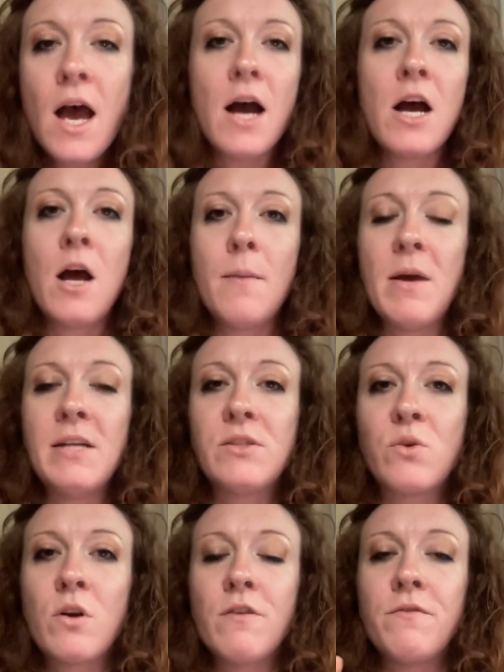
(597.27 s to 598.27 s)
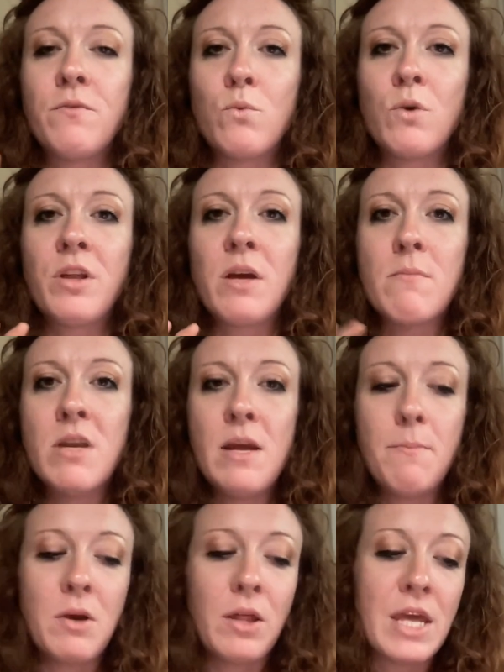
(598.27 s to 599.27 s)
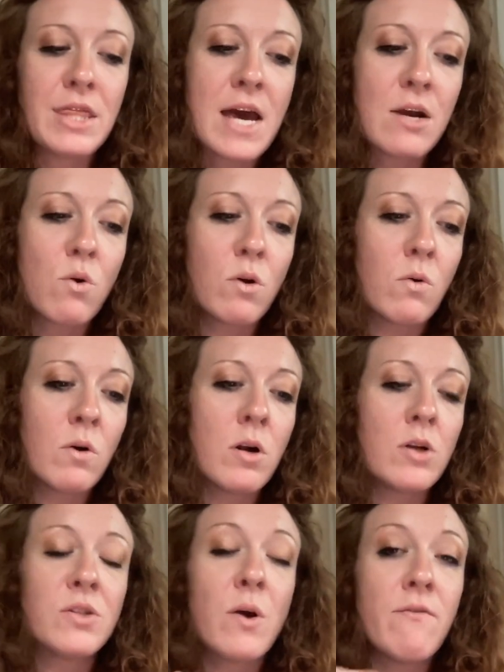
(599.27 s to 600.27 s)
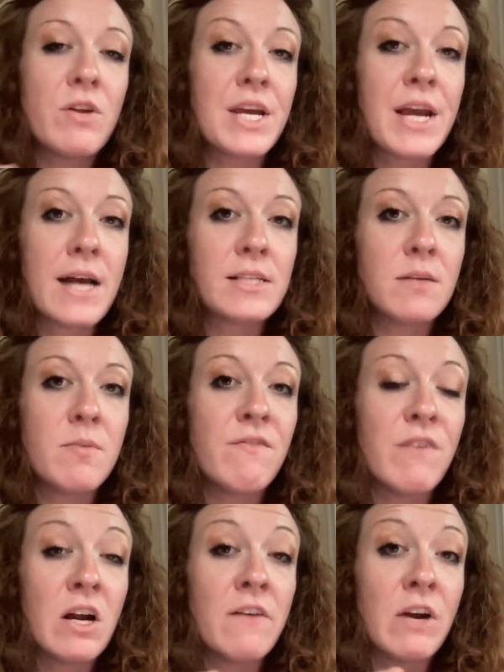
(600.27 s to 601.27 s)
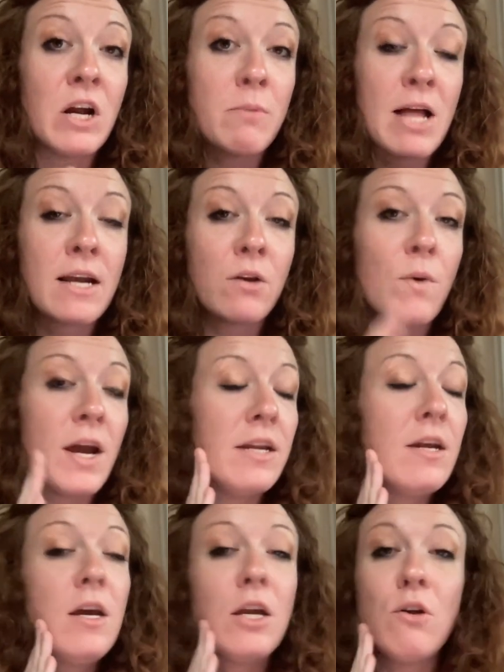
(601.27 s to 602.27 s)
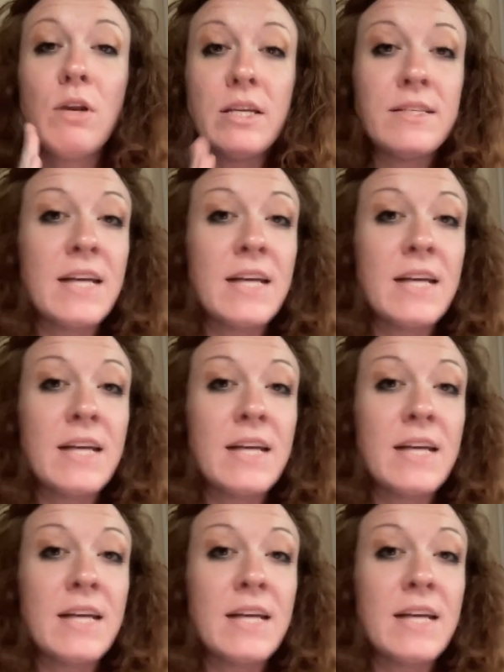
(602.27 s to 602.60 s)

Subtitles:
and sort of really manipulate that court order. So everything has to be very, very black and white. You need